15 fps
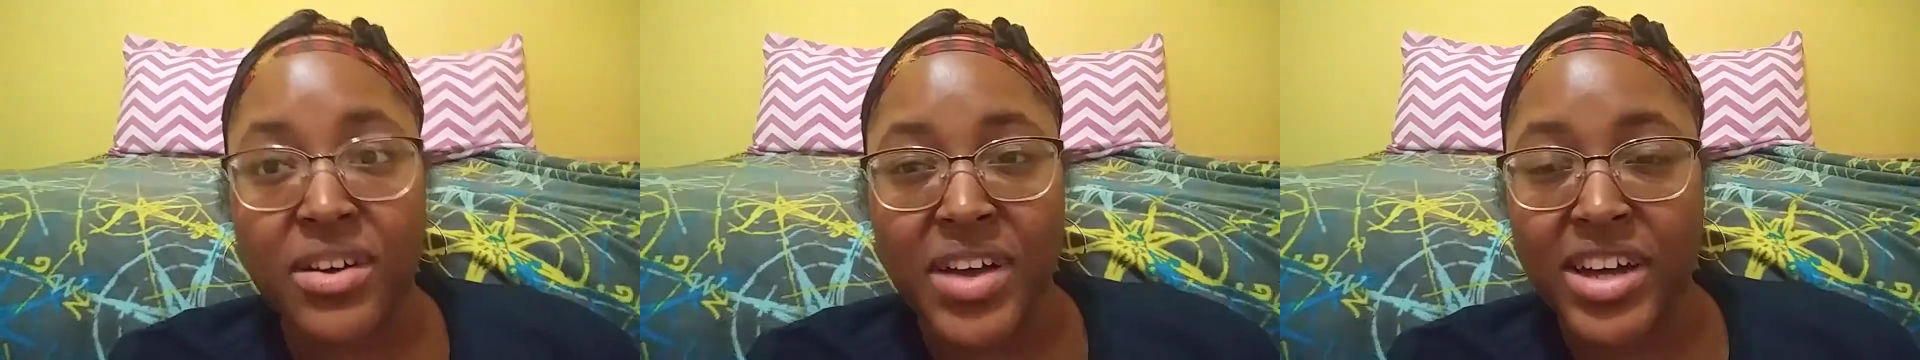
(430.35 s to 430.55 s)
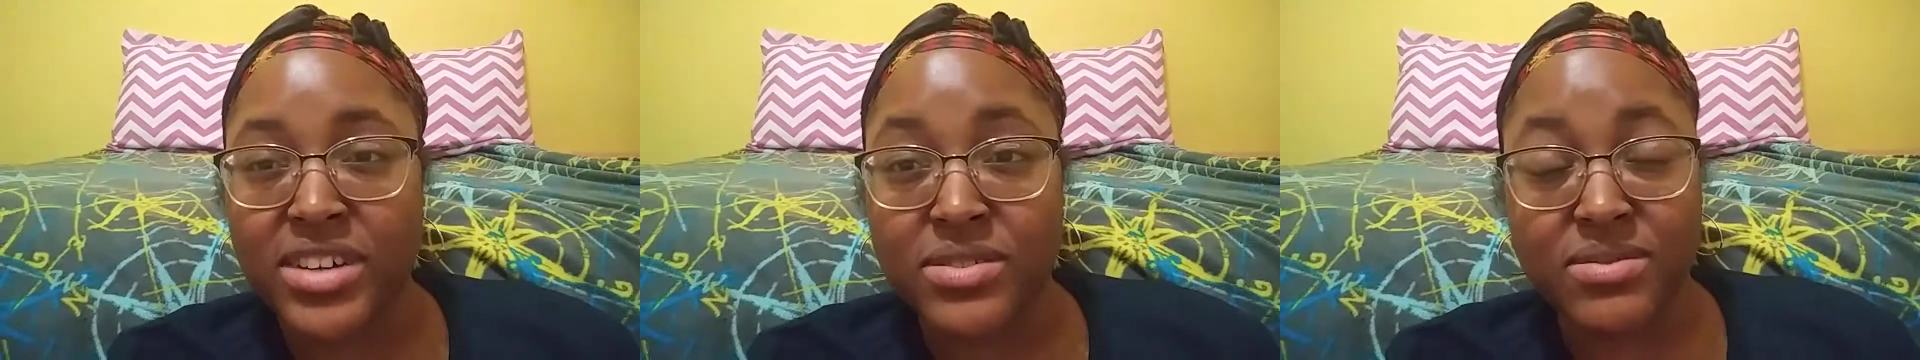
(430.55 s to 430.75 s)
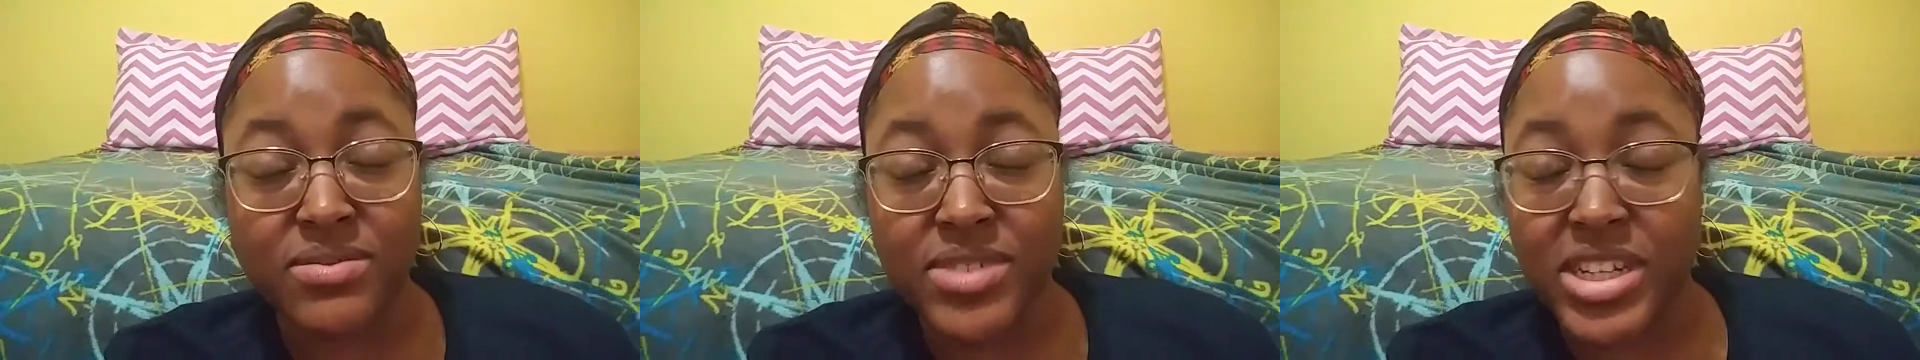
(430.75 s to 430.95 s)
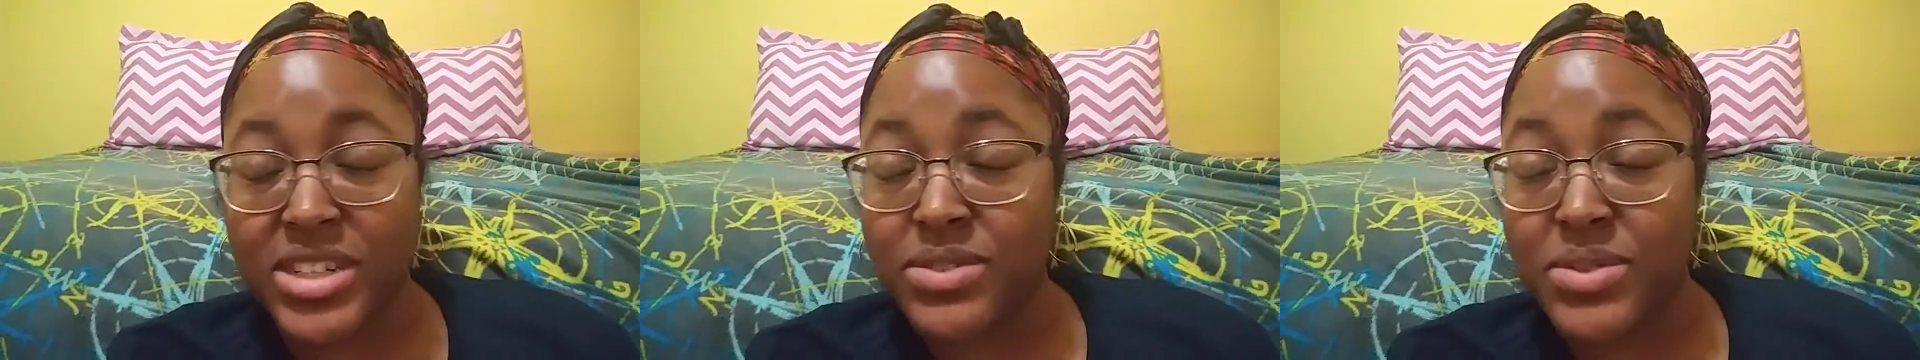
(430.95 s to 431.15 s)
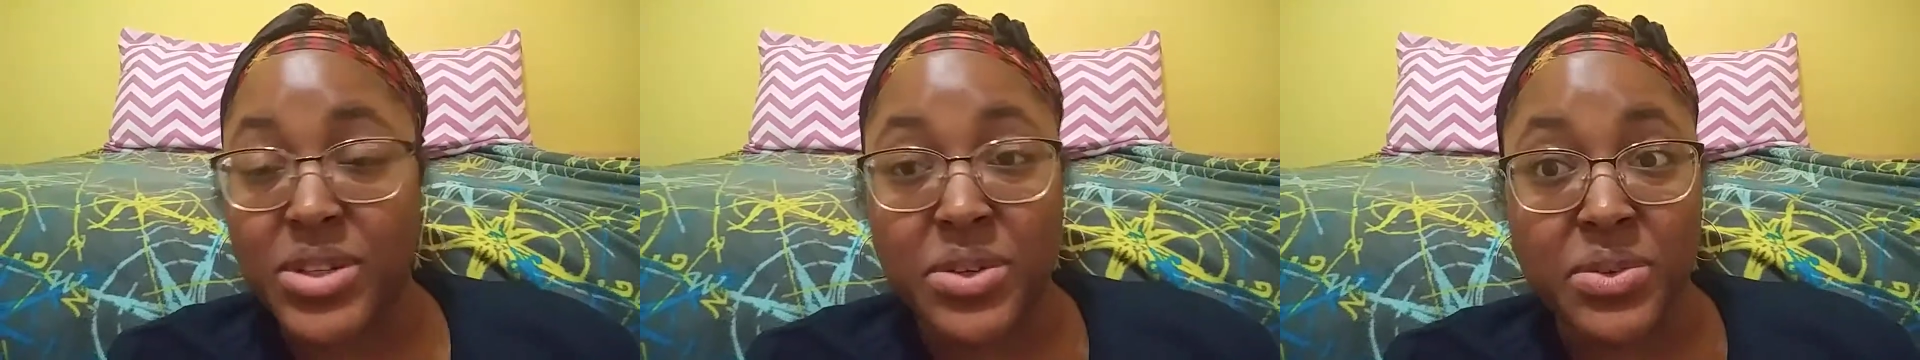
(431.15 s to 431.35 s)
I don't
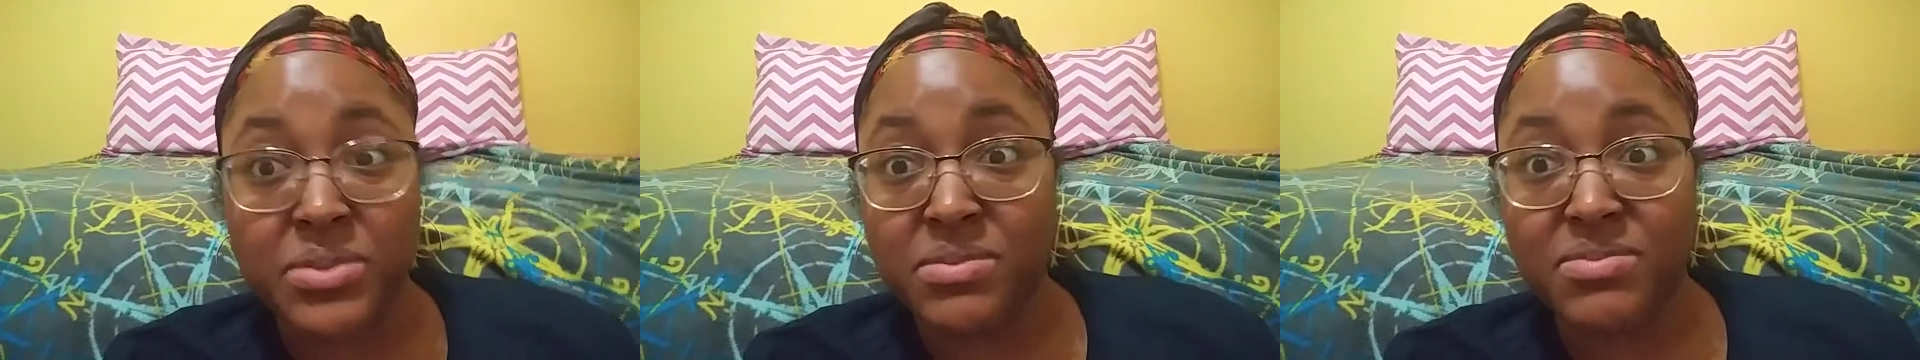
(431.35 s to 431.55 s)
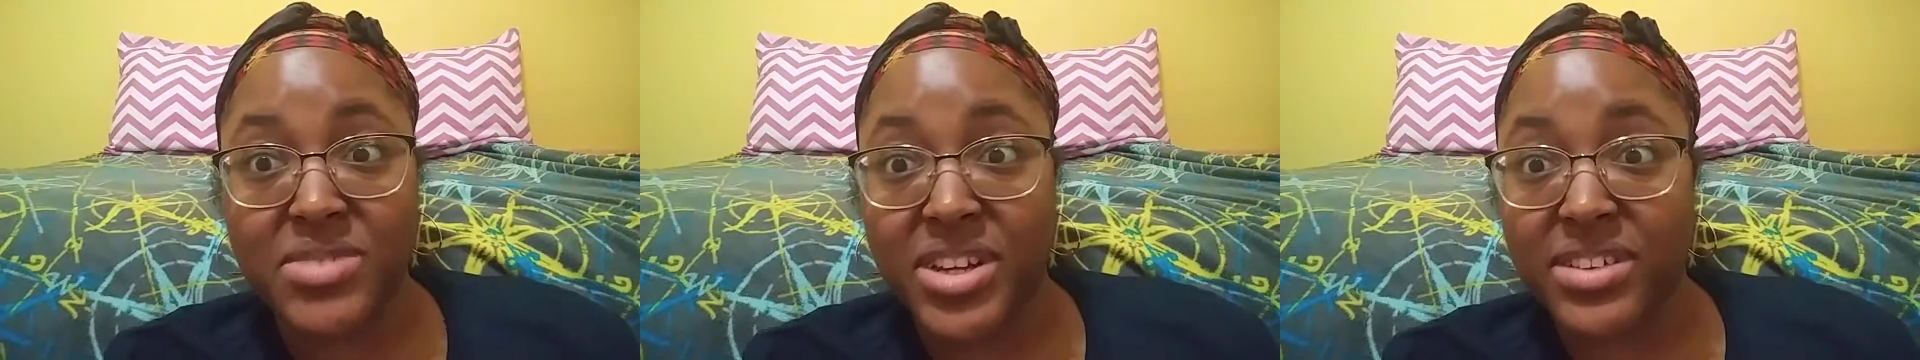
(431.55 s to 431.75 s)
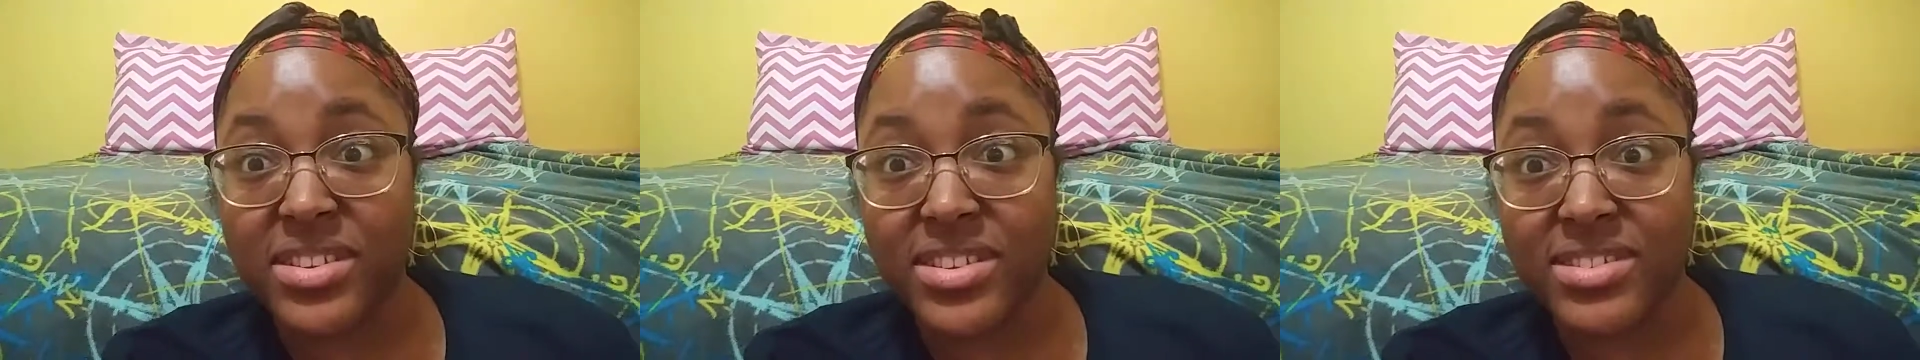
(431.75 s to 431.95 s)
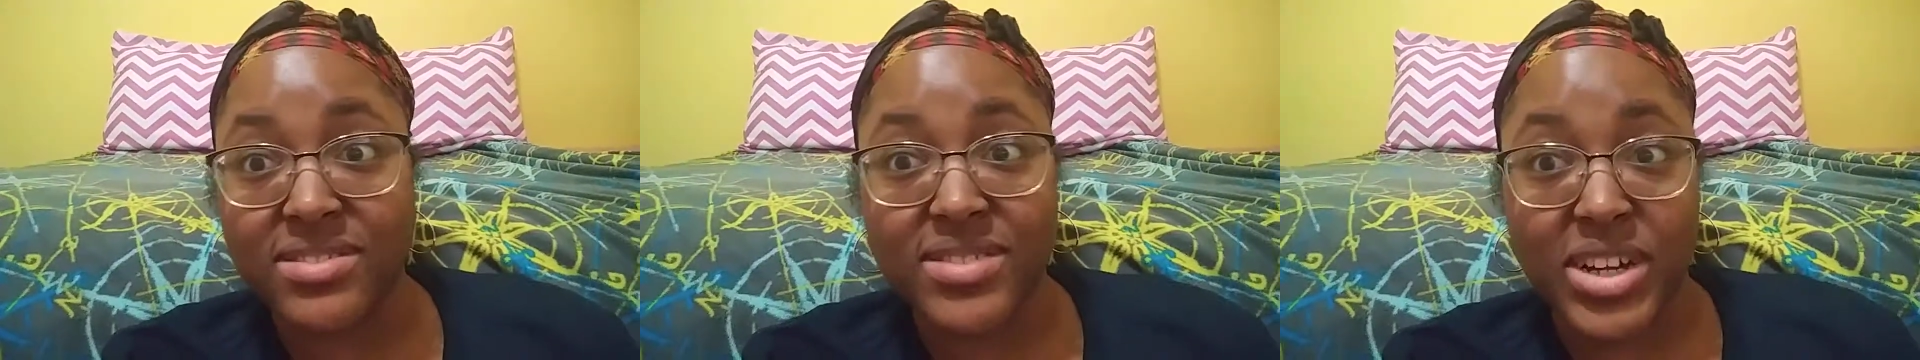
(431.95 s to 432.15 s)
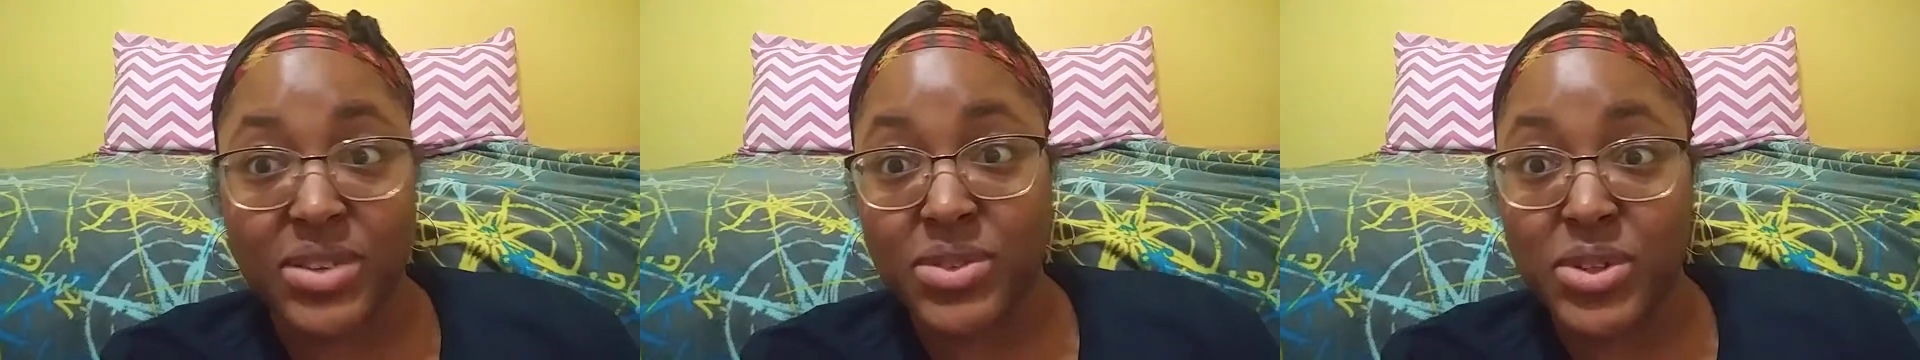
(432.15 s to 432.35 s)
know nothing.
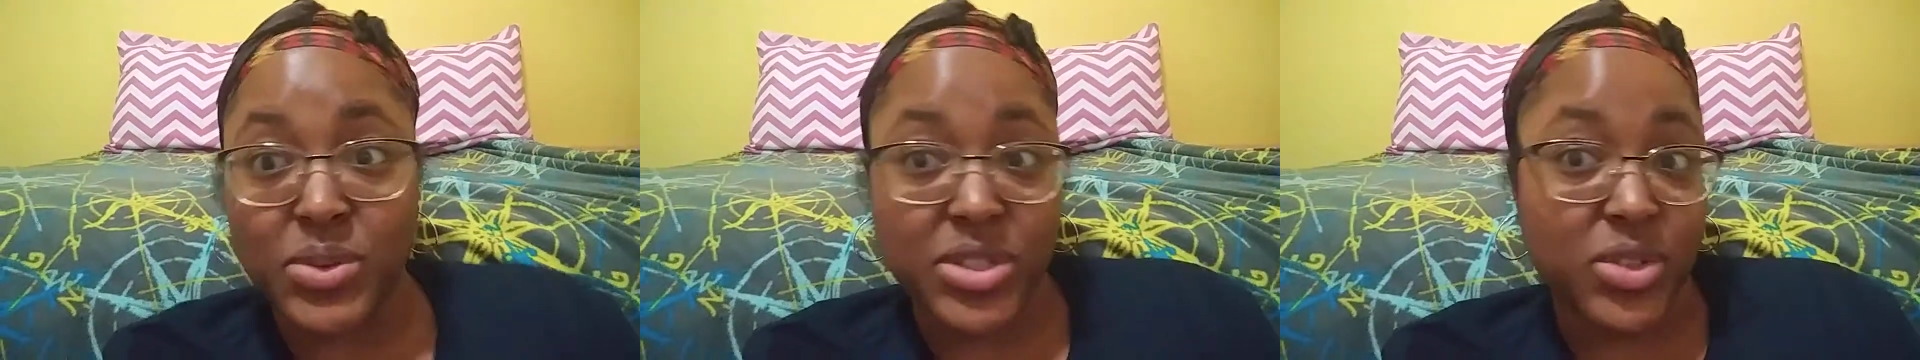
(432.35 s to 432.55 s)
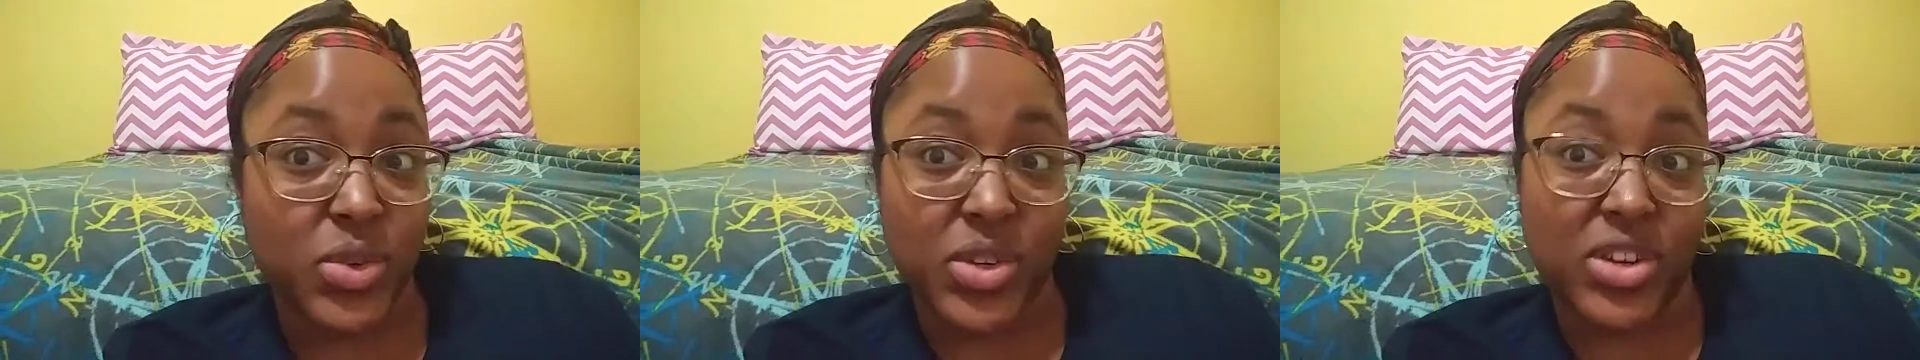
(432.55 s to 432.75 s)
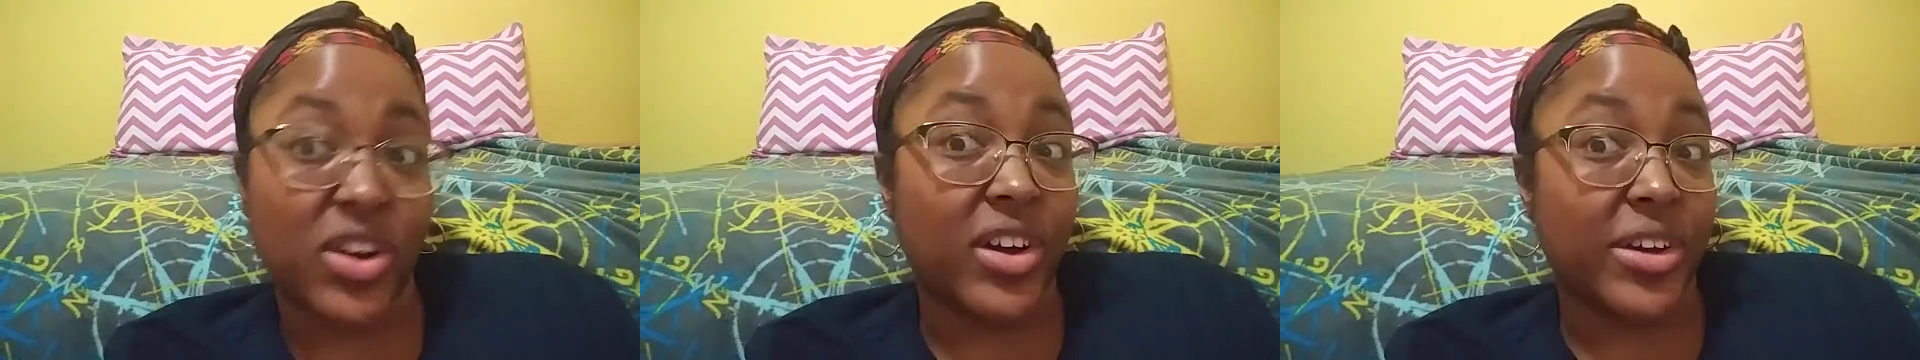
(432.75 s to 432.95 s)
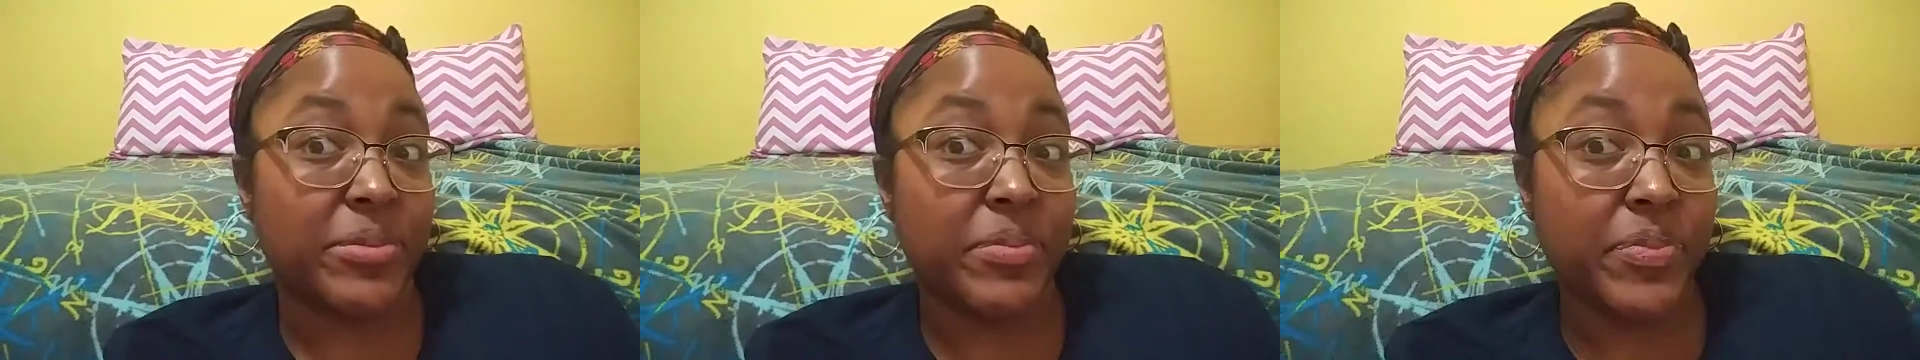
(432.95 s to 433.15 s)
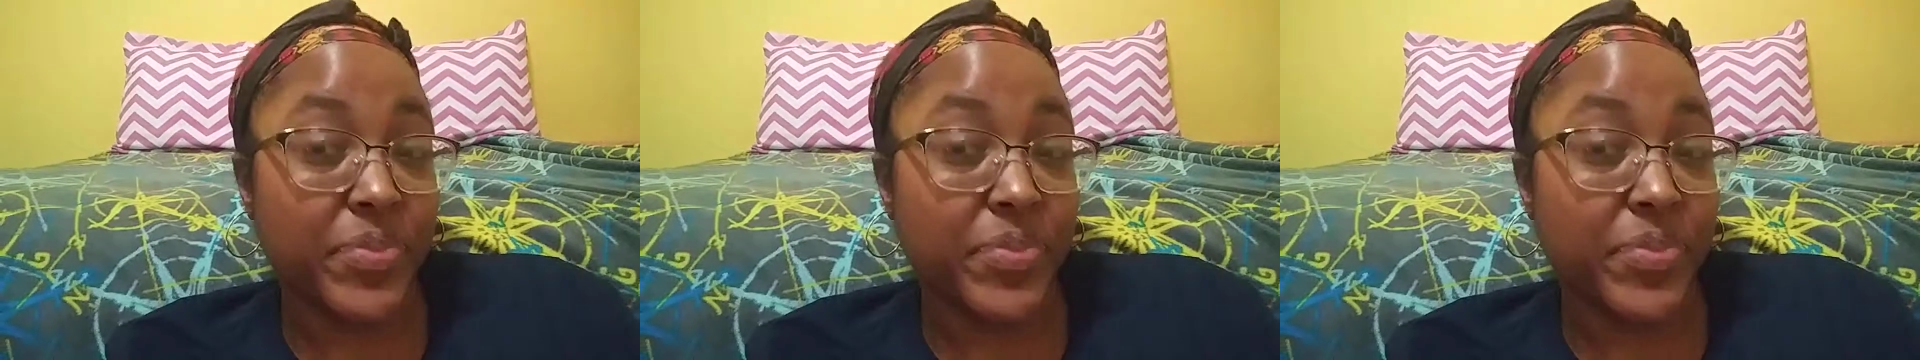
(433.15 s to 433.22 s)
I don't know what's going on.